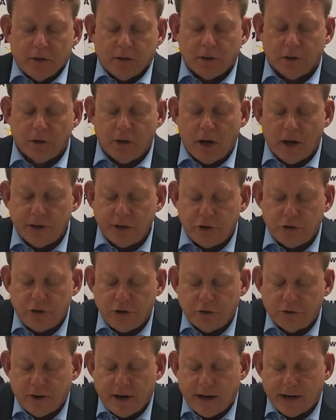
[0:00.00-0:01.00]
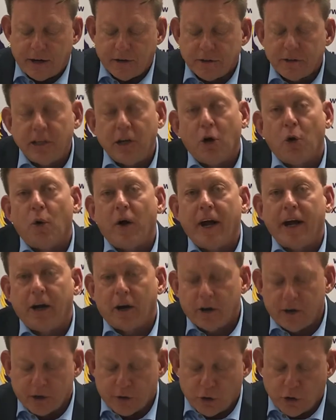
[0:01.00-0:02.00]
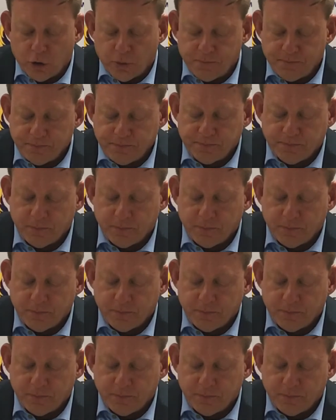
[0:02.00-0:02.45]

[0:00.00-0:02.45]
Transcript: The lawyers you've hired, the OIR Group,